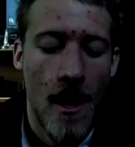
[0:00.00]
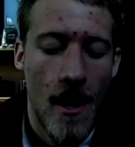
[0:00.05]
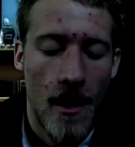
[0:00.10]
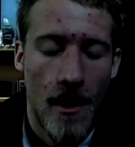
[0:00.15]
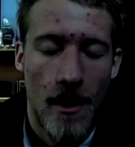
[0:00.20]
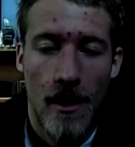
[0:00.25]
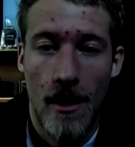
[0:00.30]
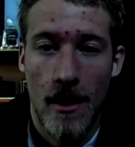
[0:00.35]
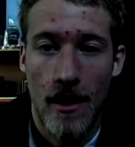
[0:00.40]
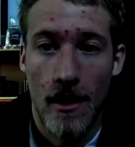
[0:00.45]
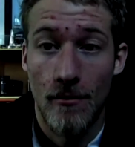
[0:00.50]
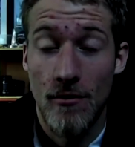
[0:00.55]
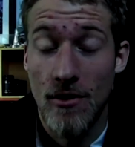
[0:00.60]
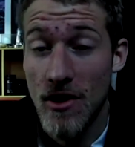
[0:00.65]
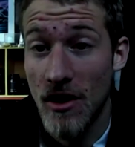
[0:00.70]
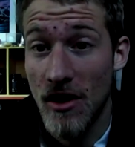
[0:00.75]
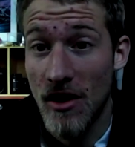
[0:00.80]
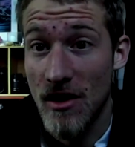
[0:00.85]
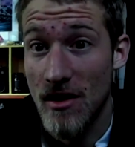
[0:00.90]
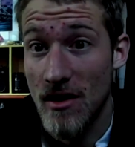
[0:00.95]
and I'm just
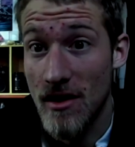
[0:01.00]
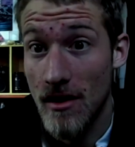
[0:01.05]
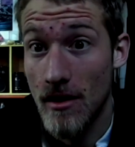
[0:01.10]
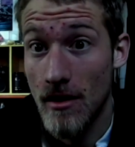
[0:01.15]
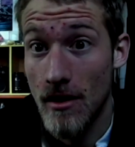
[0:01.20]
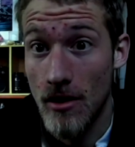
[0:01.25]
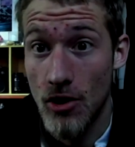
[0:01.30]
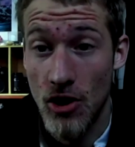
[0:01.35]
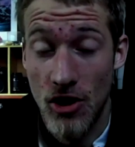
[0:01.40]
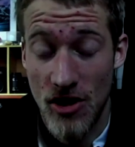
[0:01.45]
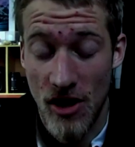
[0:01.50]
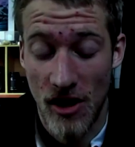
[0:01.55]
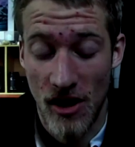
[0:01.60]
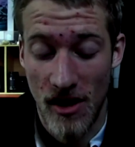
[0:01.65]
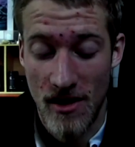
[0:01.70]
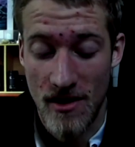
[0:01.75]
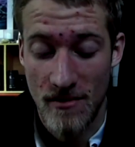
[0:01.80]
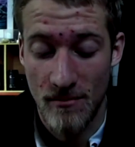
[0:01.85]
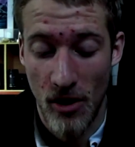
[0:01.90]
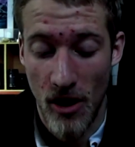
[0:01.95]
gonna
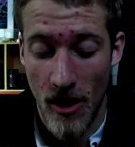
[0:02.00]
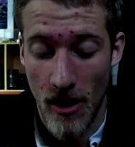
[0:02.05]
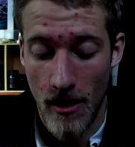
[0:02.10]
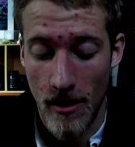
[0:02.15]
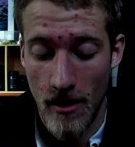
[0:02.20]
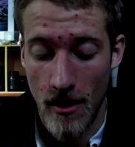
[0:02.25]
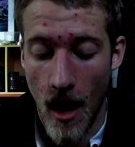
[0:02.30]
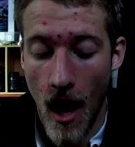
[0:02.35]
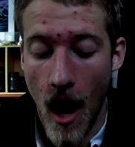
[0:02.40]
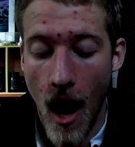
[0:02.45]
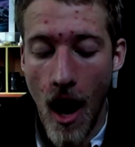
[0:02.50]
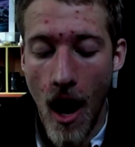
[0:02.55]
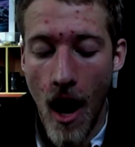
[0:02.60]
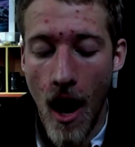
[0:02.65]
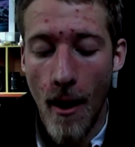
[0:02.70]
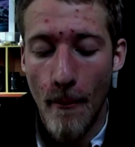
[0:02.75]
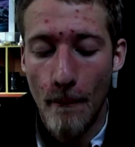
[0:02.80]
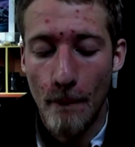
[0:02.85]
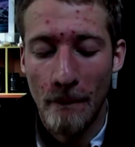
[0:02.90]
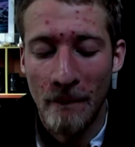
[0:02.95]
explain
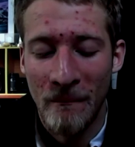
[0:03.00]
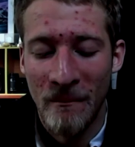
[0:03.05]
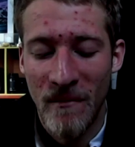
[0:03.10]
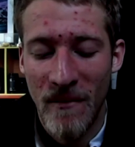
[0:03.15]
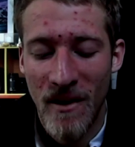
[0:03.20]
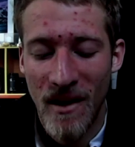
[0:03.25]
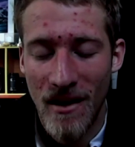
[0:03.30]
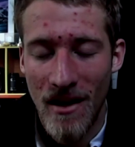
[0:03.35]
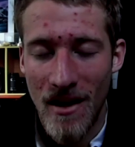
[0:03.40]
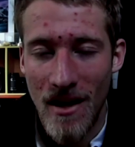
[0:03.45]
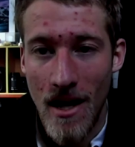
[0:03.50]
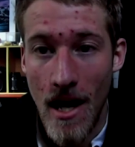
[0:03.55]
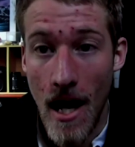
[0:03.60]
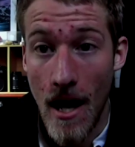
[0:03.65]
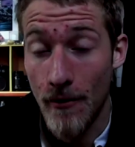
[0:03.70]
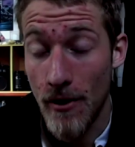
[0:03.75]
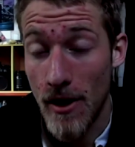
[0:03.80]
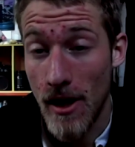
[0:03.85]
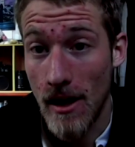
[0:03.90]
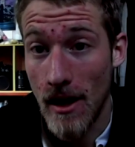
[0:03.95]

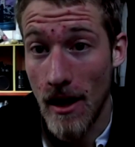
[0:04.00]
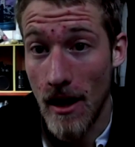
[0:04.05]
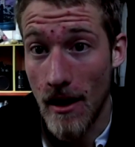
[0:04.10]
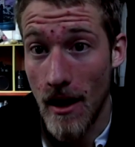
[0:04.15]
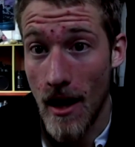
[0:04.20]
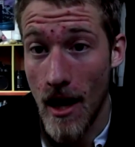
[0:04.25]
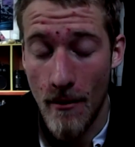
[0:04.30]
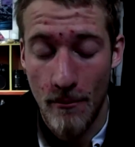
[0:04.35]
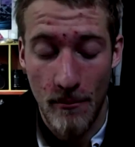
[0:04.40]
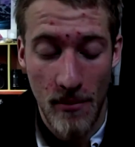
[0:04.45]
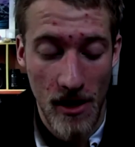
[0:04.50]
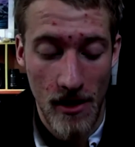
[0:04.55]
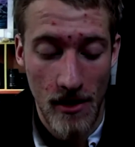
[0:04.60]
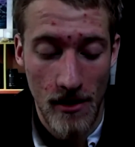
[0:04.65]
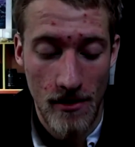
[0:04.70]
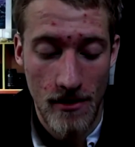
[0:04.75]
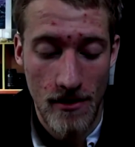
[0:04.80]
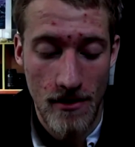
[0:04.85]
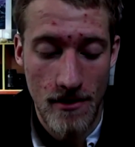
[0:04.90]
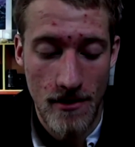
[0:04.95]
everything that
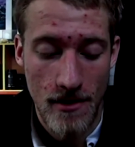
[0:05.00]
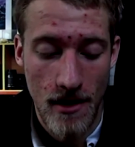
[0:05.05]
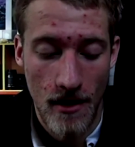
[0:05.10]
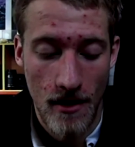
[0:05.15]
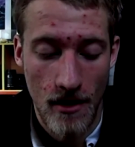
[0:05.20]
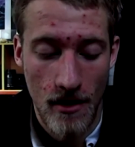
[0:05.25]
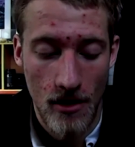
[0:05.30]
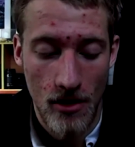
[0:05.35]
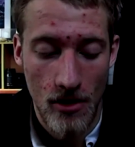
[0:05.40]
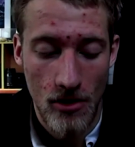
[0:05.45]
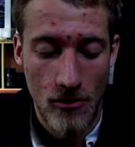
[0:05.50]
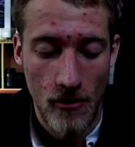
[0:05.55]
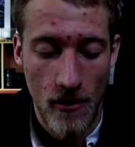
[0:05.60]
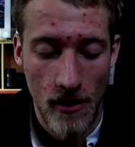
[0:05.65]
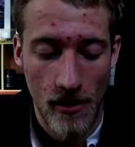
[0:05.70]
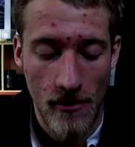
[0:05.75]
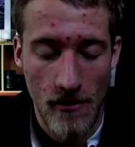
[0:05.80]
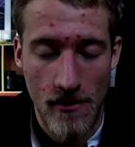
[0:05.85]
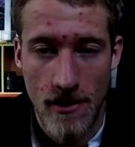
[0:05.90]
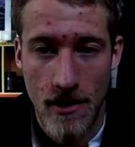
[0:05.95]
happened during
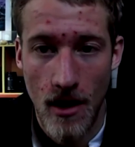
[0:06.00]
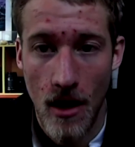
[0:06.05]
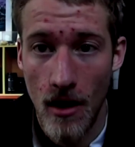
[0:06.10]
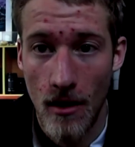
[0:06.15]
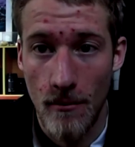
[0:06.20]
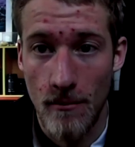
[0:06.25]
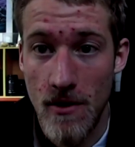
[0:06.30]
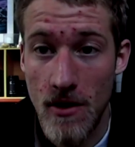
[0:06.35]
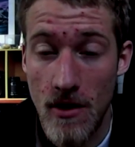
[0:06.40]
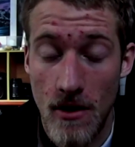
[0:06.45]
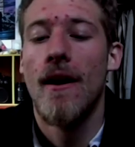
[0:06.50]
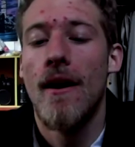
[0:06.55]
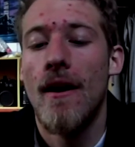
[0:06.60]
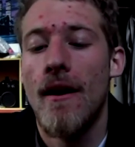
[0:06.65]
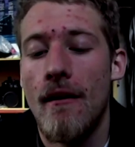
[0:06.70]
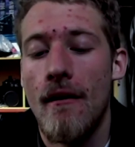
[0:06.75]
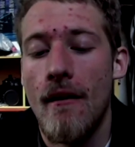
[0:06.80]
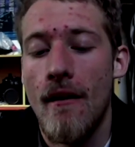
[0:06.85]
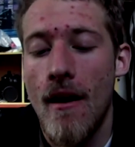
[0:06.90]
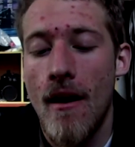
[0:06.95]
those times.
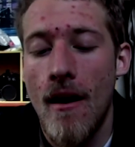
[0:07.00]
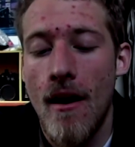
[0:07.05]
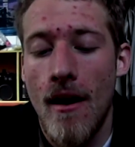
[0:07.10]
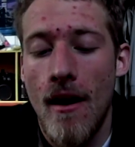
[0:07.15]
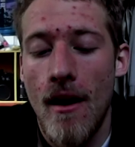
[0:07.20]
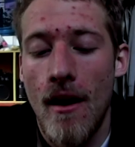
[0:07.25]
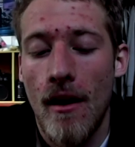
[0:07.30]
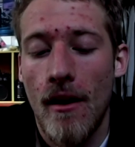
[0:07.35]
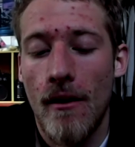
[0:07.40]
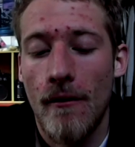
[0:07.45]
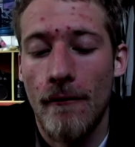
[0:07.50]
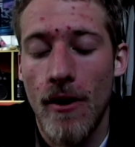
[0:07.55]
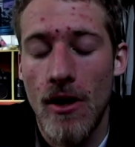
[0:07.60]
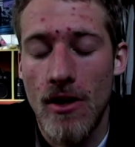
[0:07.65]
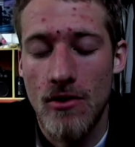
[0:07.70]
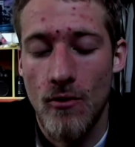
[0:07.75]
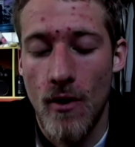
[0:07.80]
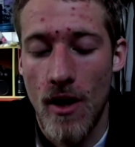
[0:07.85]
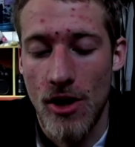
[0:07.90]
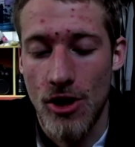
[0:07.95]

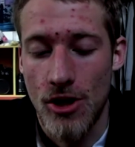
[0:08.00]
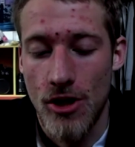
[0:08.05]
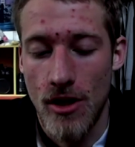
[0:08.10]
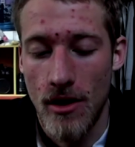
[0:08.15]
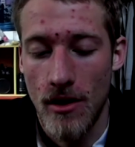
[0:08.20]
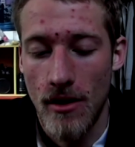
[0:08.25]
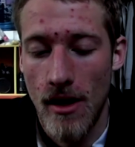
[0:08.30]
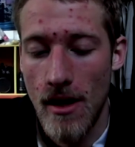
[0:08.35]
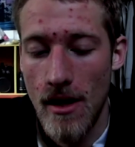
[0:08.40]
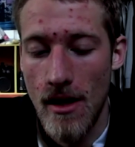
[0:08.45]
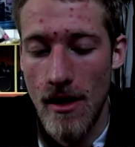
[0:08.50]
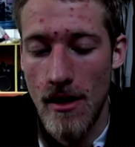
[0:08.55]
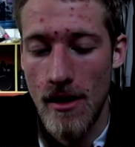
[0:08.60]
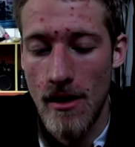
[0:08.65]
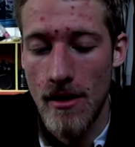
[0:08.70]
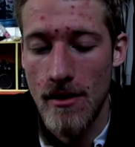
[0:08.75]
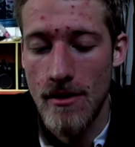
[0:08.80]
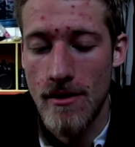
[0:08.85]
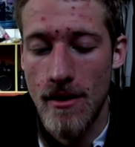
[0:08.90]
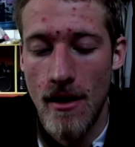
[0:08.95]
First question
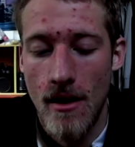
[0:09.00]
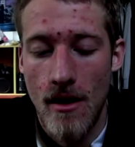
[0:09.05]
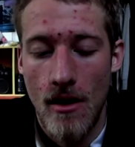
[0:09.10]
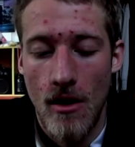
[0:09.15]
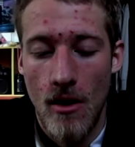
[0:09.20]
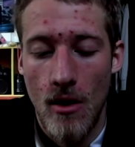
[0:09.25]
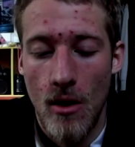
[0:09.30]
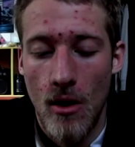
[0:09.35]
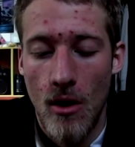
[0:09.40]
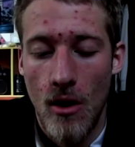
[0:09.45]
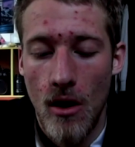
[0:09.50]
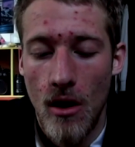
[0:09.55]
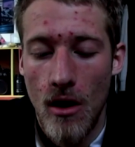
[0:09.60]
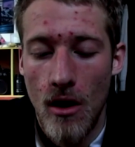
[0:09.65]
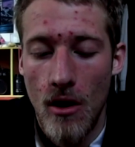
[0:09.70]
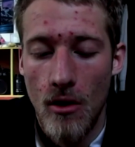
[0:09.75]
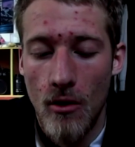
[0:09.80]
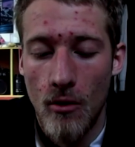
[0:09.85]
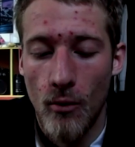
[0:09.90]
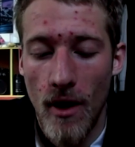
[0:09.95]
is,
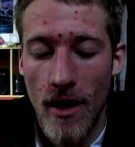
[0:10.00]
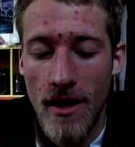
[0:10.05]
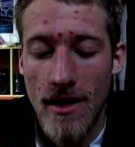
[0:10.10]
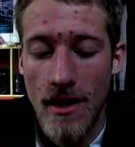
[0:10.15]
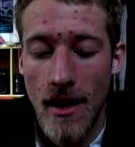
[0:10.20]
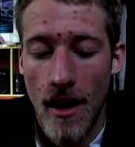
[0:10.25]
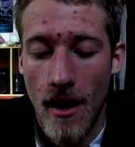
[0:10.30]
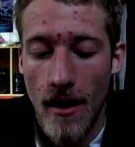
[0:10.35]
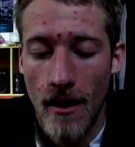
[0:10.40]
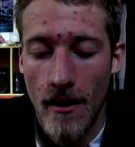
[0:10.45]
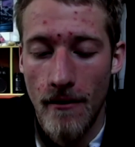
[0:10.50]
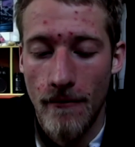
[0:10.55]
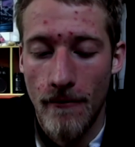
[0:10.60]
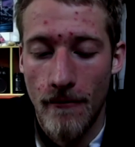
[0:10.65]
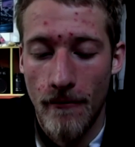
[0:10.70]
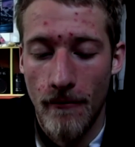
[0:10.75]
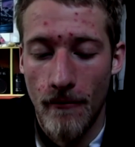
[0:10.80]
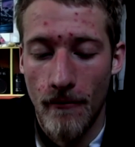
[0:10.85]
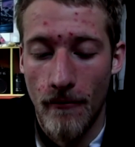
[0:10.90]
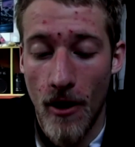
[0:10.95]
when did I
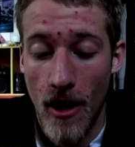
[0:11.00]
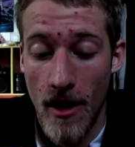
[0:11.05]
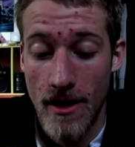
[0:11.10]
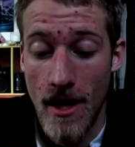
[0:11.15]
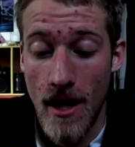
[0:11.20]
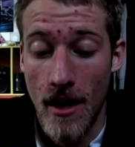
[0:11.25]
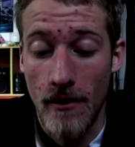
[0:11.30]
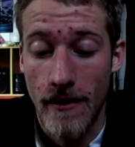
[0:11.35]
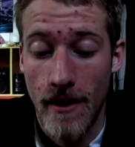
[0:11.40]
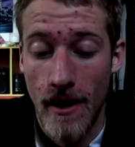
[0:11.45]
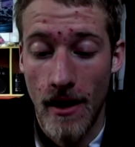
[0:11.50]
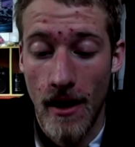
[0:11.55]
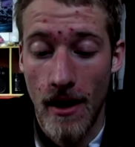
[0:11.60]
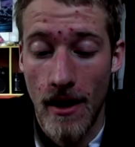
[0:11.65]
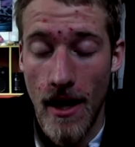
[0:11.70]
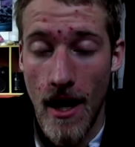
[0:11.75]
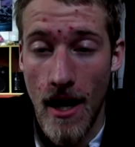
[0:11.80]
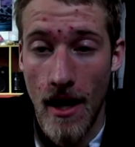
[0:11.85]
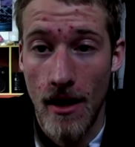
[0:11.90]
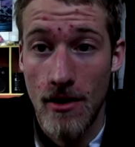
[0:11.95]
find out that I
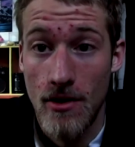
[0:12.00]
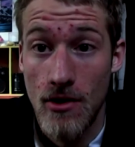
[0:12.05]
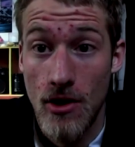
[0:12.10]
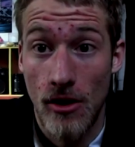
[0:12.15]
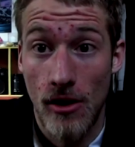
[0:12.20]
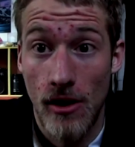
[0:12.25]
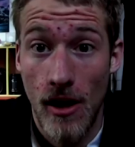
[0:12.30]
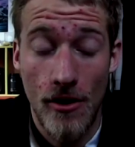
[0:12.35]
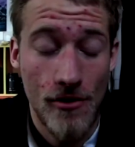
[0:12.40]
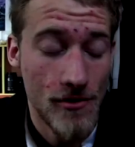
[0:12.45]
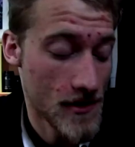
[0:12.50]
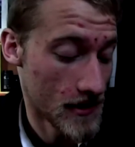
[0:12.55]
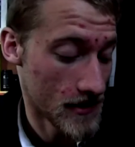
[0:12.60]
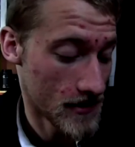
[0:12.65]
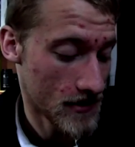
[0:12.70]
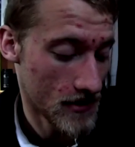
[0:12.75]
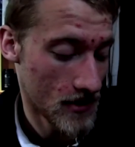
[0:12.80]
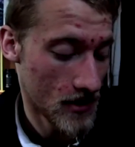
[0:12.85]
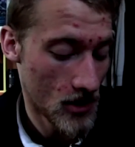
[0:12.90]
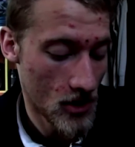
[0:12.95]
had
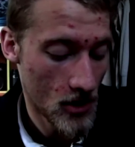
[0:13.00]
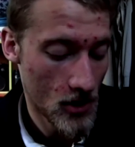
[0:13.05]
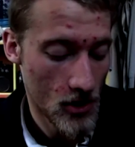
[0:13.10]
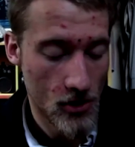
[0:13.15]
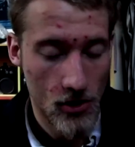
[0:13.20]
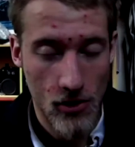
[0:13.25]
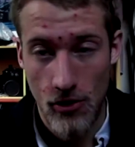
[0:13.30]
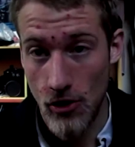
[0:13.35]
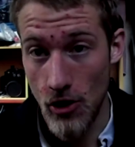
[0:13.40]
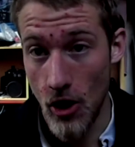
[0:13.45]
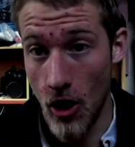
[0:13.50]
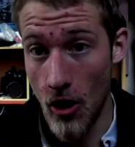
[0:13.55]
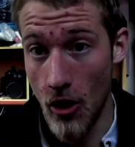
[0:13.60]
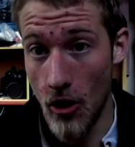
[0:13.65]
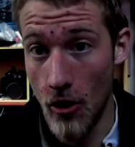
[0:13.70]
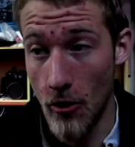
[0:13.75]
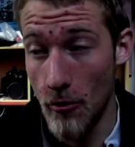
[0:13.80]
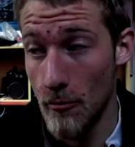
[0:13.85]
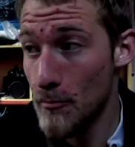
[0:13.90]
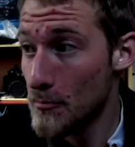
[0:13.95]
scoliosis?
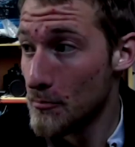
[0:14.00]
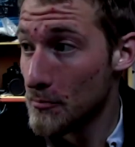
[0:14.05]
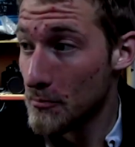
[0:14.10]
So